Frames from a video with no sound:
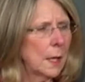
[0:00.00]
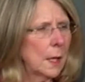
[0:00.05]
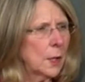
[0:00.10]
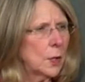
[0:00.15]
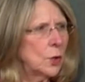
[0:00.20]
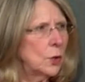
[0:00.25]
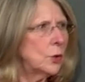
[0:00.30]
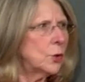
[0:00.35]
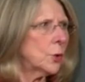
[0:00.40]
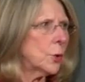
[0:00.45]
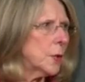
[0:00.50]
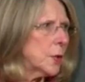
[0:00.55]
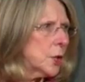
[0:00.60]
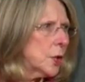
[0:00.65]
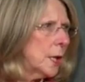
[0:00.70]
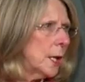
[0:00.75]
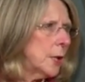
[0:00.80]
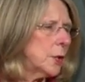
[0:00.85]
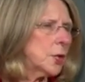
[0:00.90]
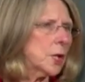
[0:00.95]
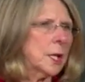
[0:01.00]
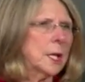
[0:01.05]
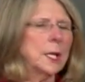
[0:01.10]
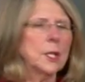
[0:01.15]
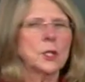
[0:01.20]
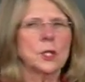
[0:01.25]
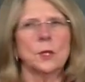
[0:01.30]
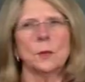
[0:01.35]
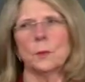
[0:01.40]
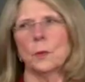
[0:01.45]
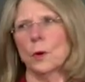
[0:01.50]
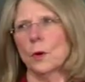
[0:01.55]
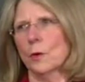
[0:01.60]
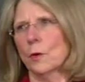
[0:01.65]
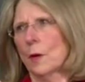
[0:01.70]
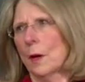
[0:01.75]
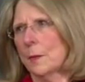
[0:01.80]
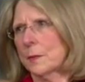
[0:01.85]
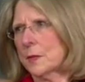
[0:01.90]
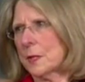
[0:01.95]
nutrition education
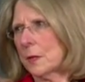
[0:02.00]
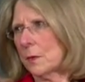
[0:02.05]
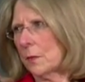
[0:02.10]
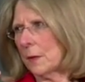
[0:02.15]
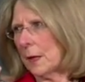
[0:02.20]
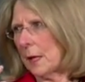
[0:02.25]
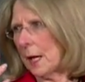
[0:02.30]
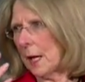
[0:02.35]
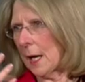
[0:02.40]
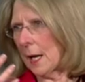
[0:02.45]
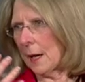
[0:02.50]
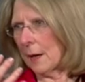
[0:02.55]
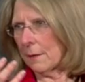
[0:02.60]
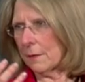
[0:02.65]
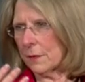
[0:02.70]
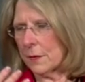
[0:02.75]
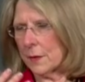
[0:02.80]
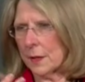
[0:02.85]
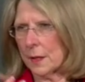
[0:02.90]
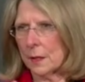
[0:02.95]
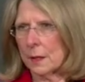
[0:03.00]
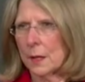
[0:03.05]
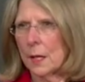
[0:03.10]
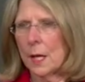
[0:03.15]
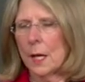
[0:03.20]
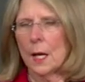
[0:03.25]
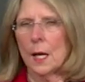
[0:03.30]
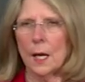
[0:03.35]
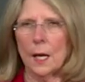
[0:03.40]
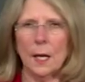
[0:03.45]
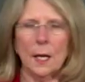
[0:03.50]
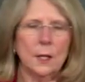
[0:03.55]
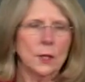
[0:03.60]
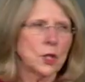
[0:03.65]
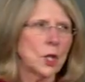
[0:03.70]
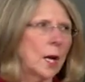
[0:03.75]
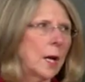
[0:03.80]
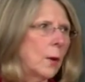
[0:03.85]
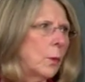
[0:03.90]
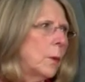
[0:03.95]
programs that we have, the
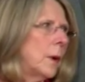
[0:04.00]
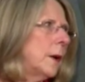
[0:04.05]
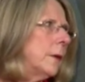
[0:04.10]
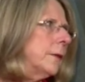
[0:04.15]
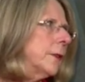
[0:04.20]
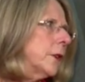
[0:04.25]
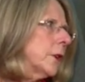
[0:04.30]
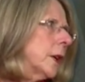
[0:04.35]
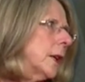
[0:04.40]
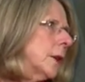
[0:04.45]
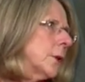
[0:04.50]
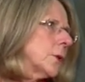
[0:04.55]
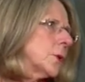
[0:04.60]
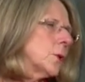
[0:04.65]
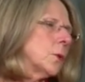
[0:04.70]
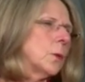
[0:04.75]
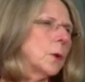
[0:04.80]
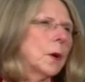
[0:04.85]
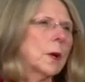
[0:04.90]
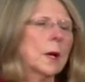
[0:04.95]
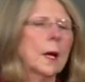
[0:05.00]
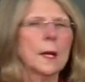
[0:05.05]
Child Welfare Council work.